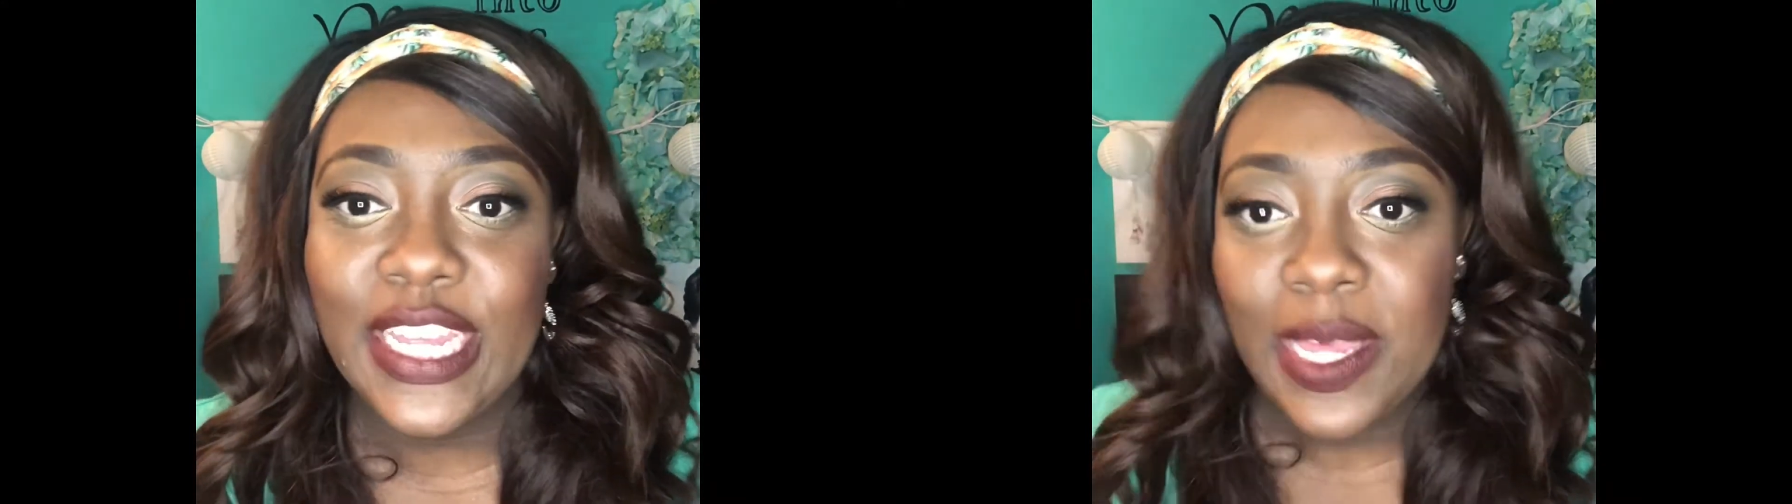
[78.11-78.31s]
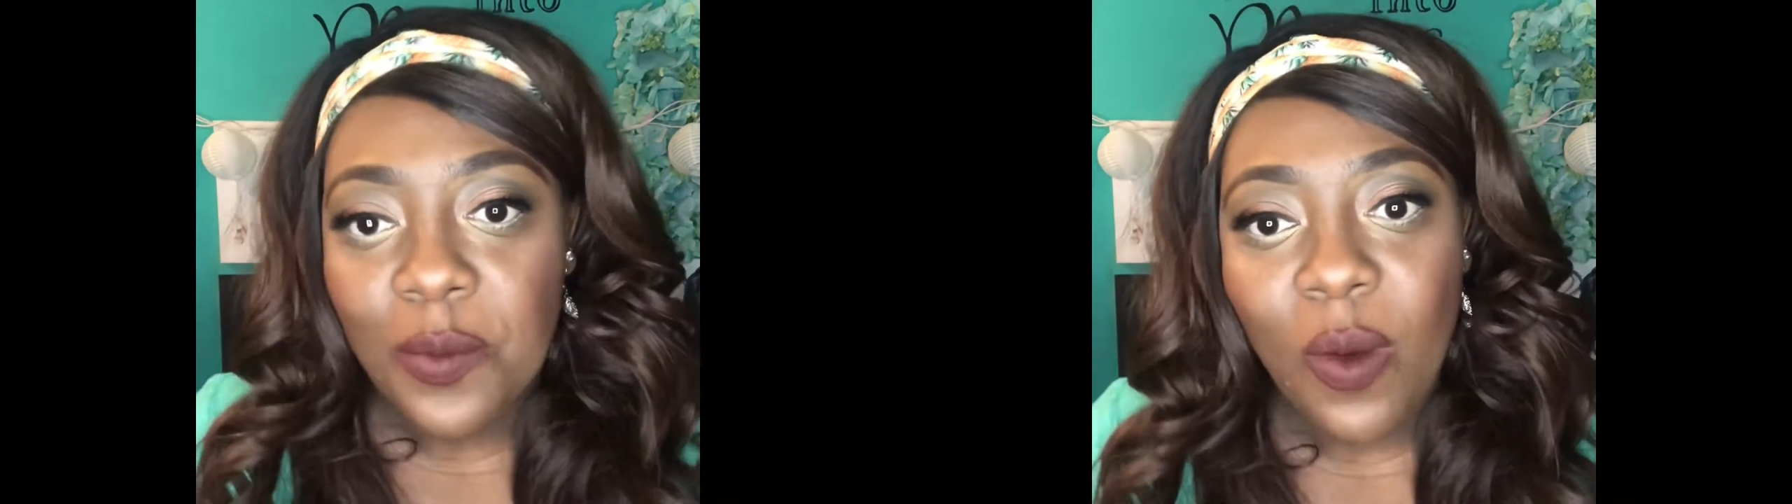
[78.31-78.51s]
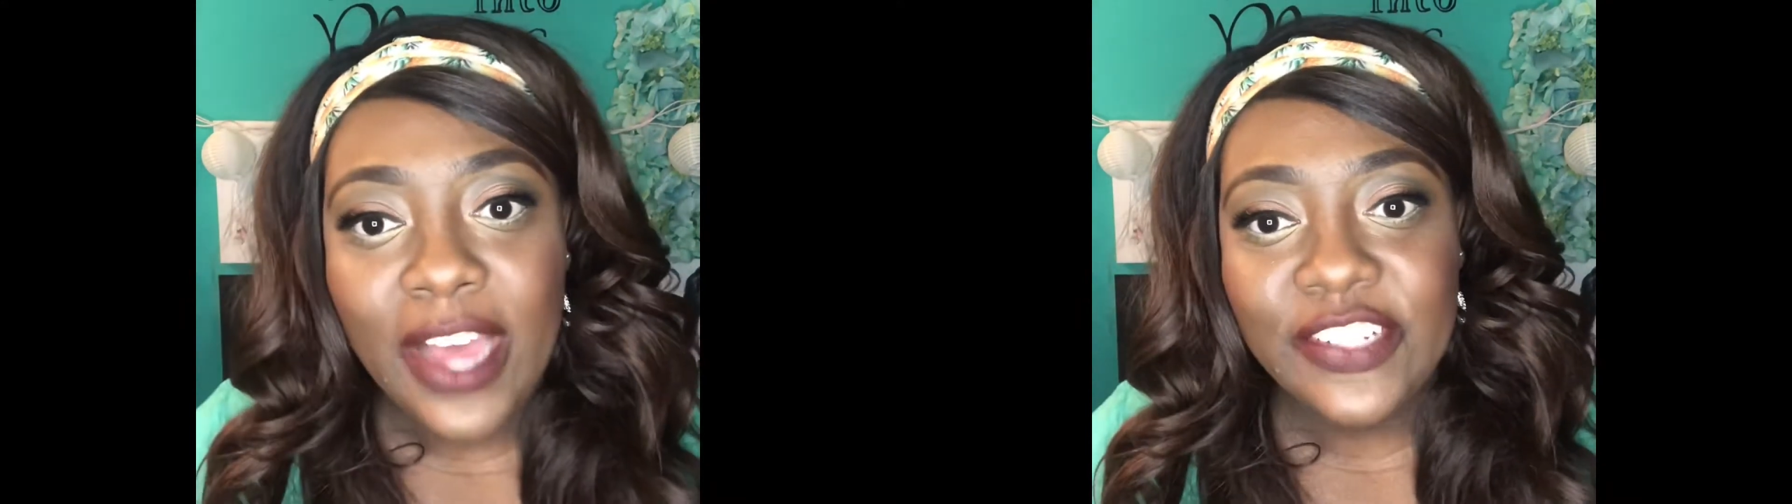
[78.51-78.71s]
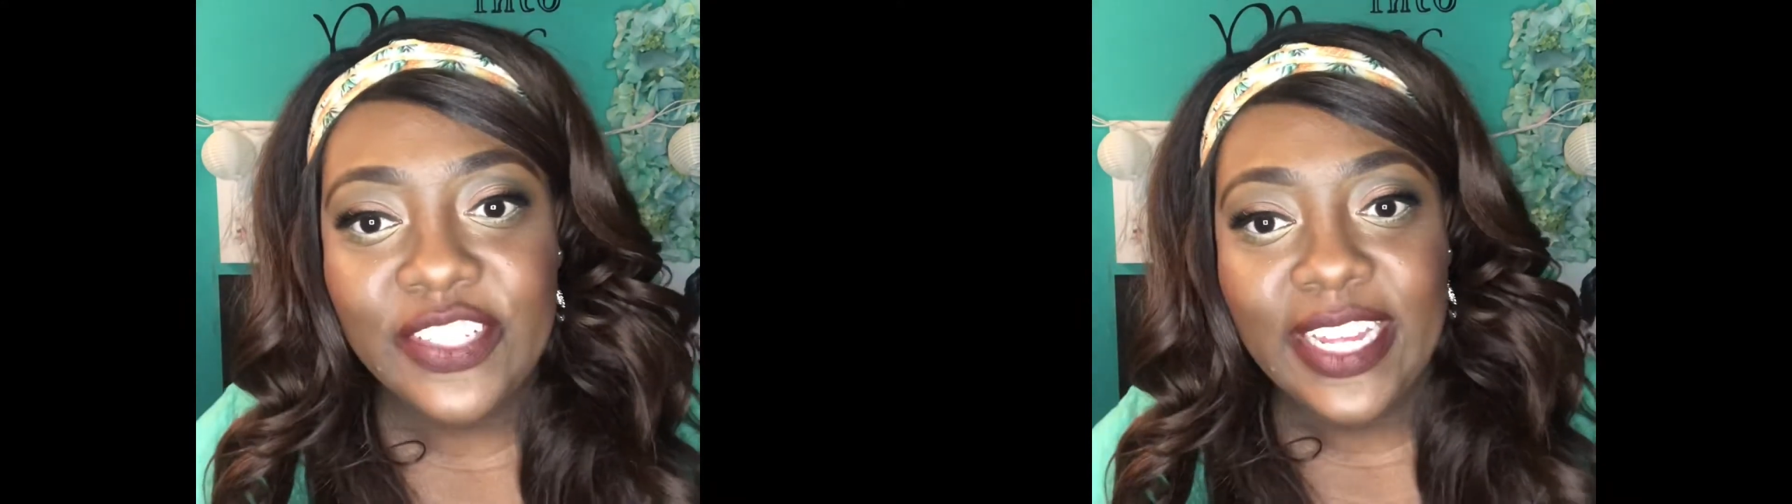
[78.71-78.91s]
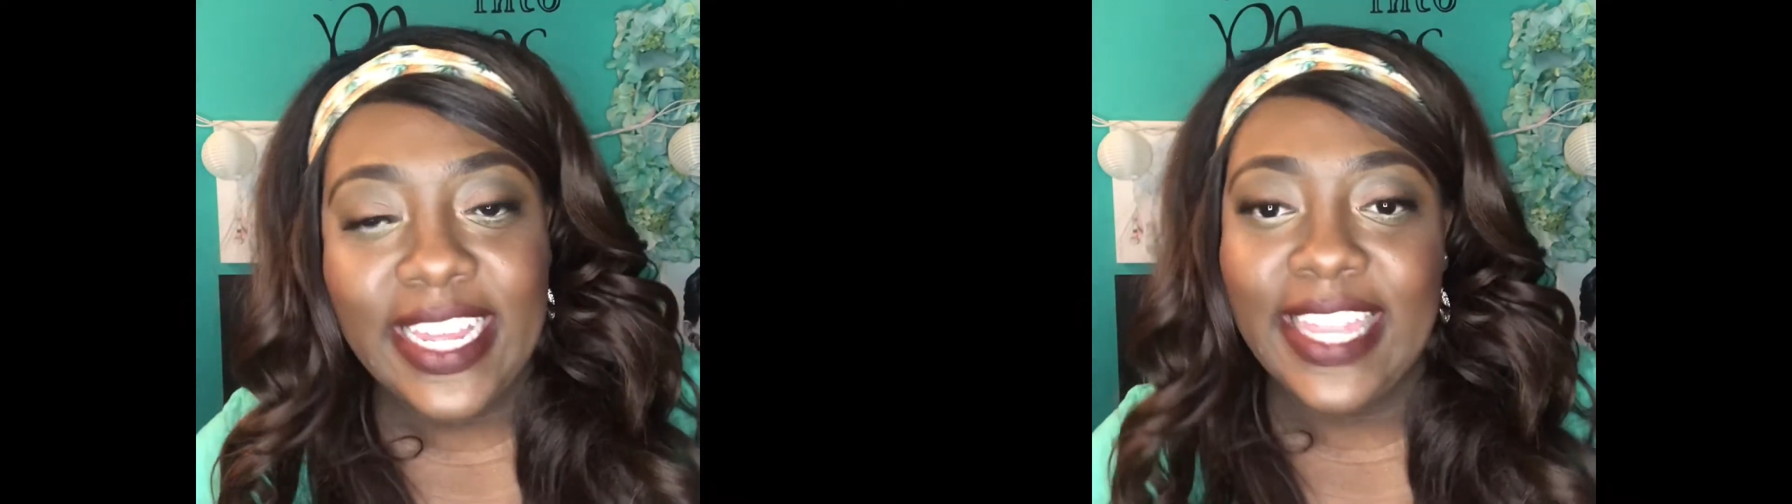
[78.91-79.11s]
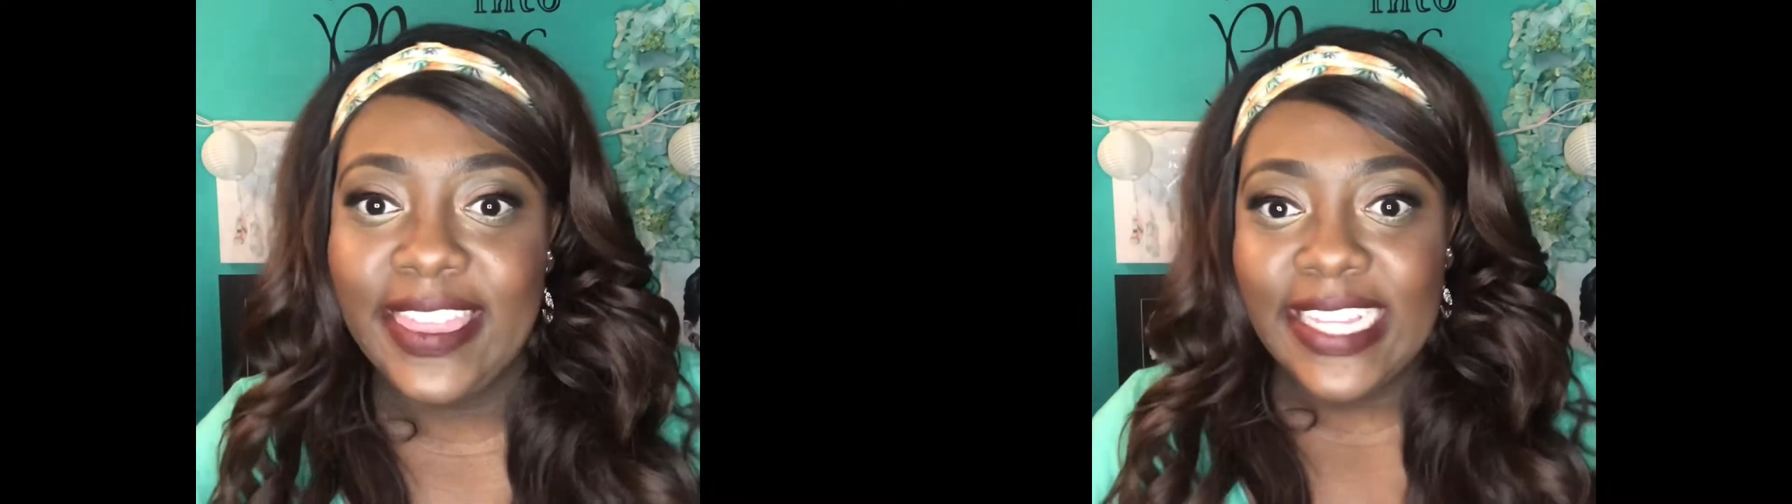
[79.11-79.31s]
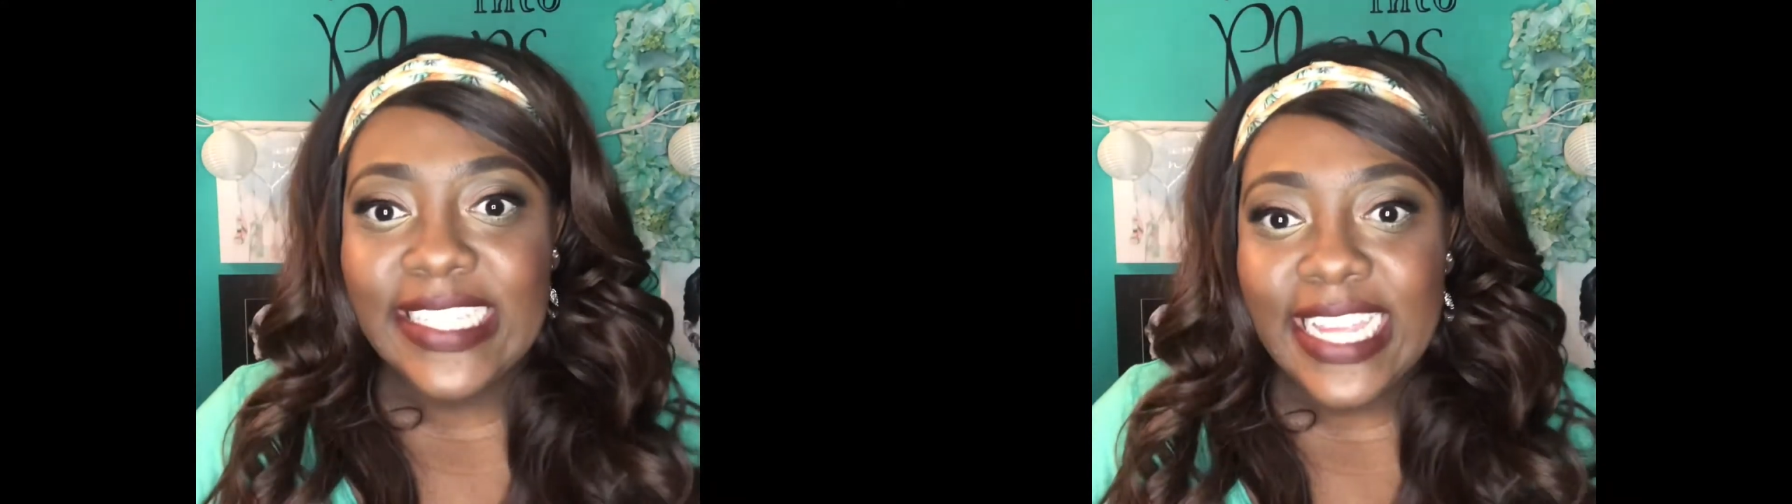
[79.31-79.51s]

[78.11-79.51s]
keep watching, and let's